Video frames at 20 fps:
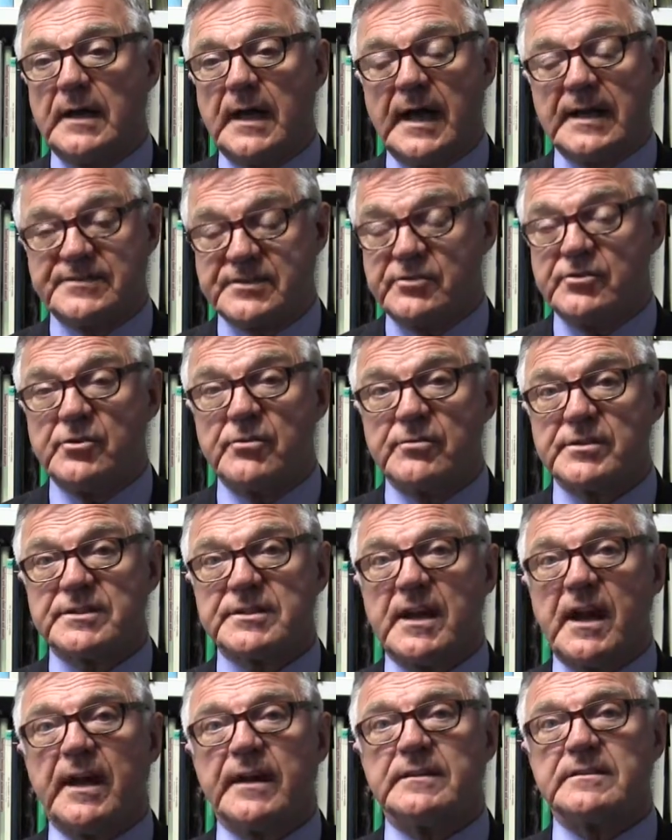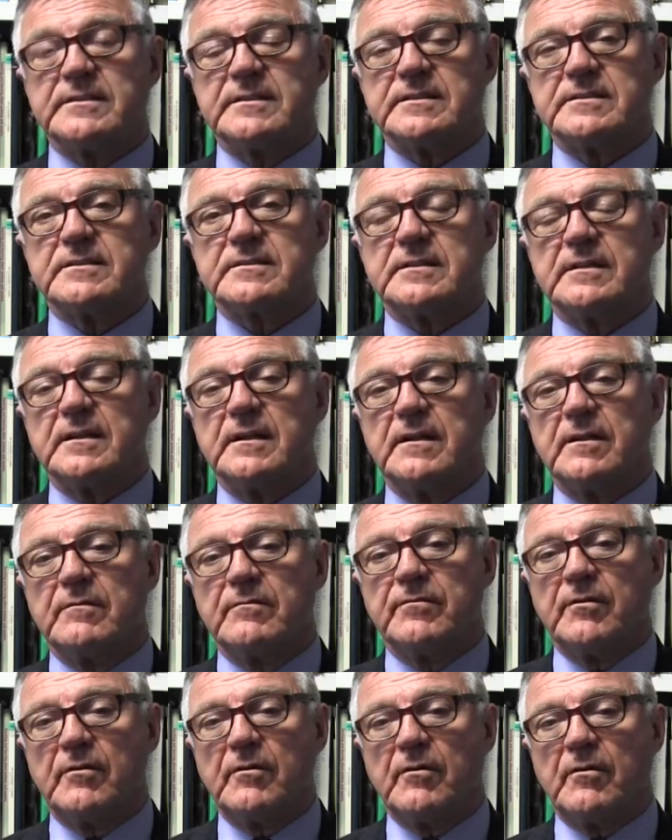as a neuroscientist
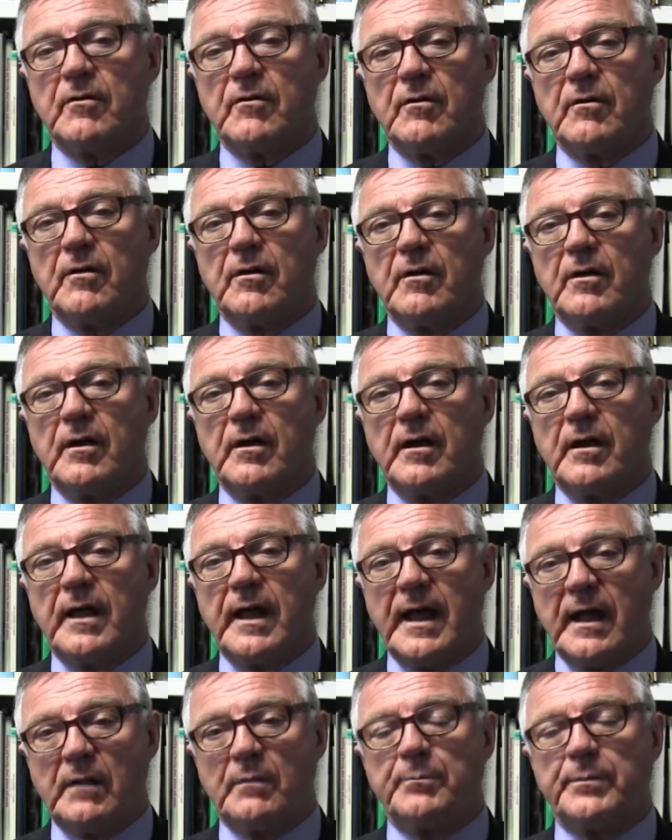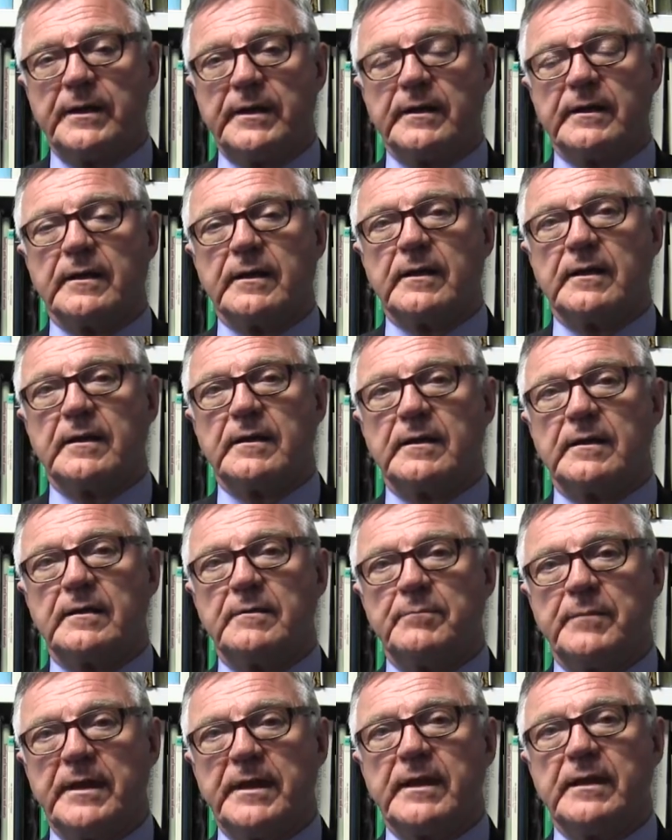for helping
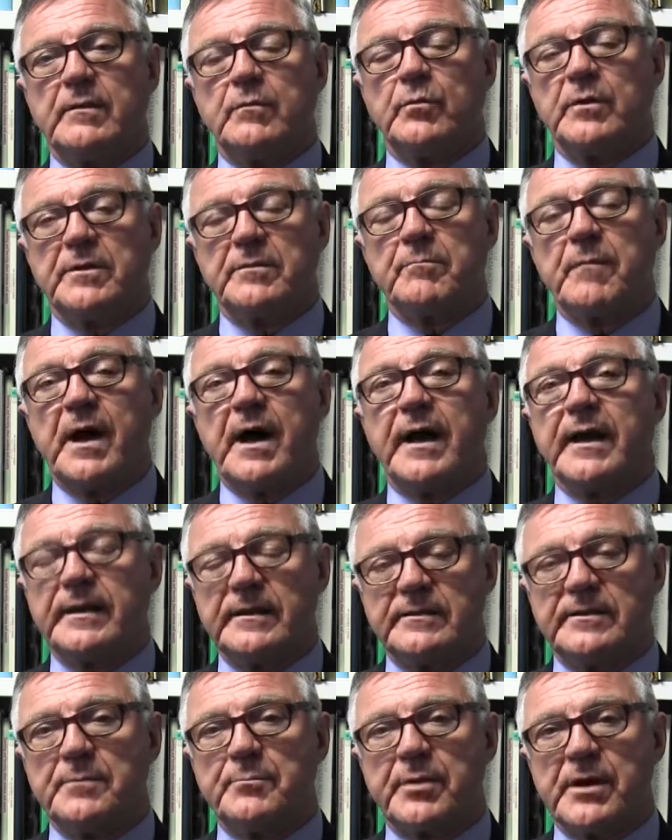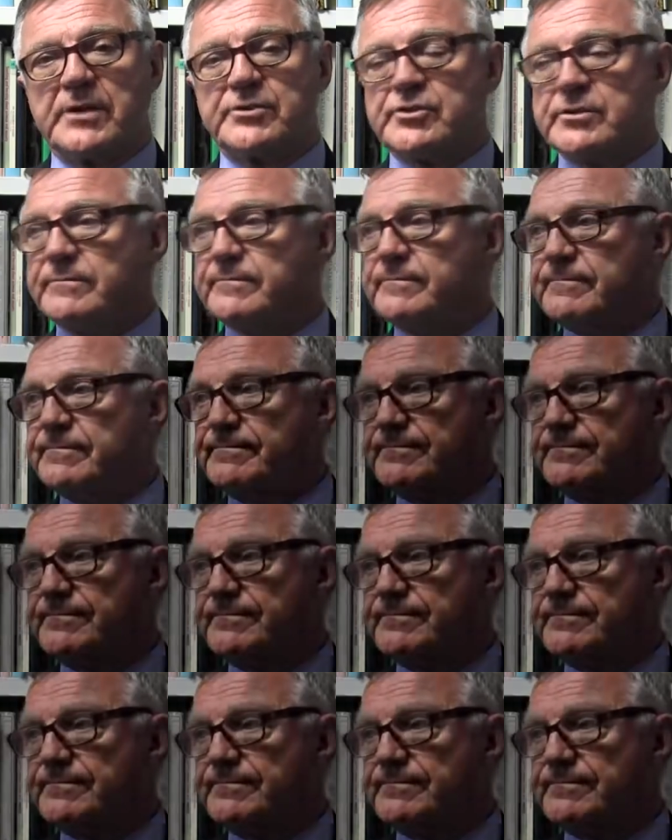me with my depression.